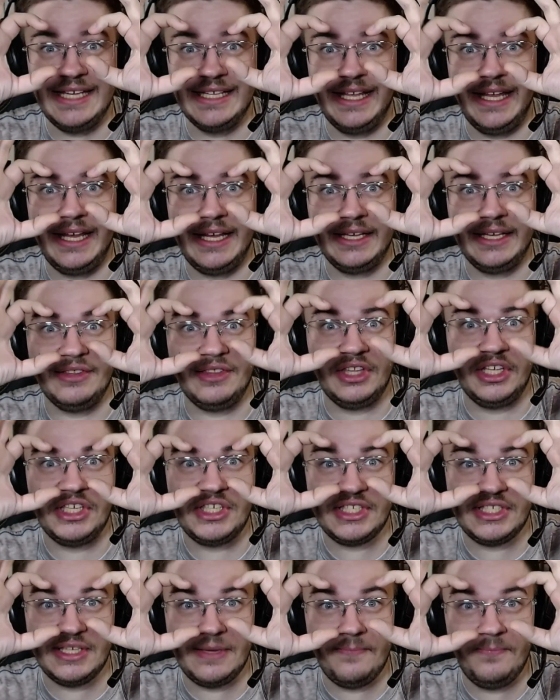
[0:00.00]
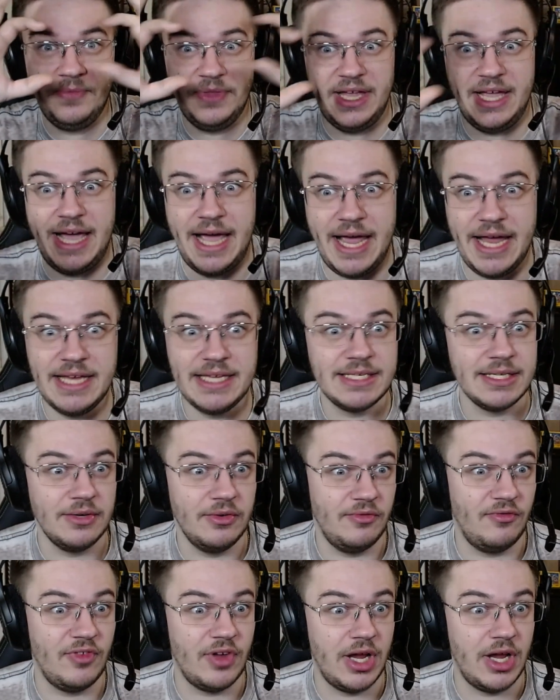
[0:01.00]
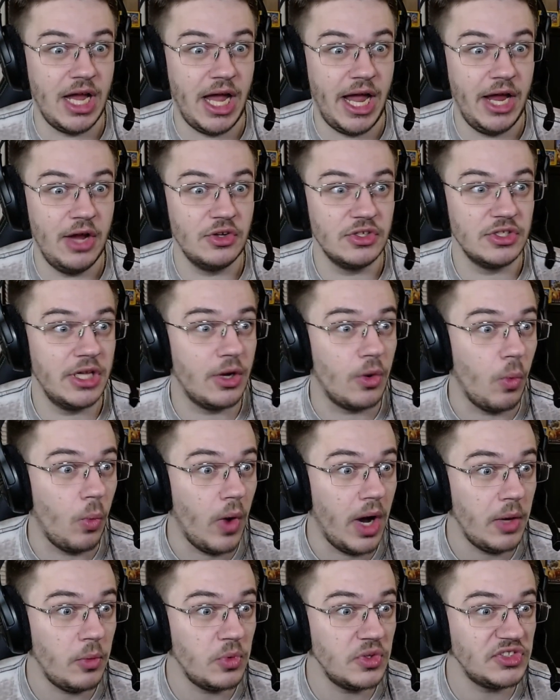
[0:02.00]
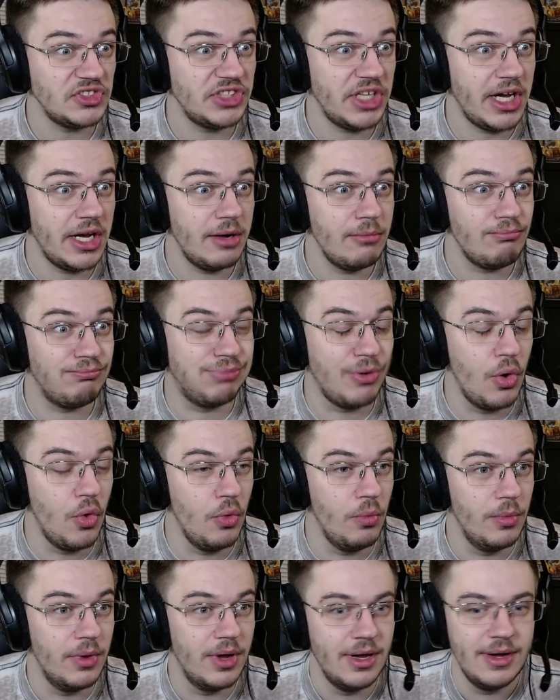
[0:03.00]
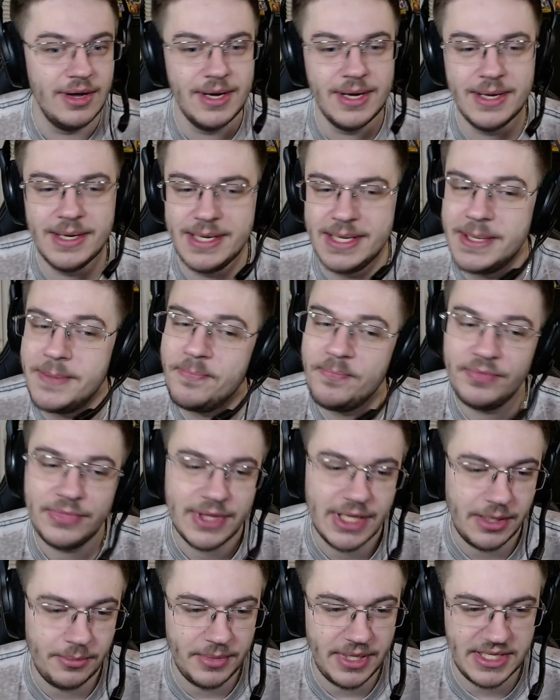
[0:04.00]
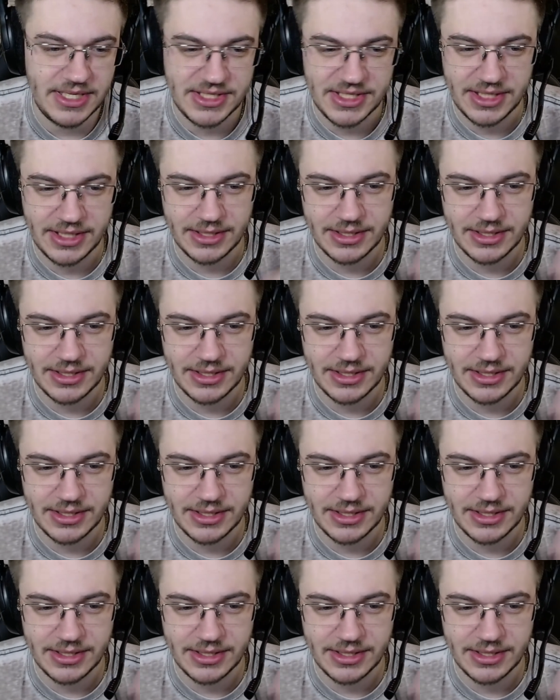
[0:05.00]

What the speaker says: Like this eyes of a guy who's like, what was there? Boom, amazing.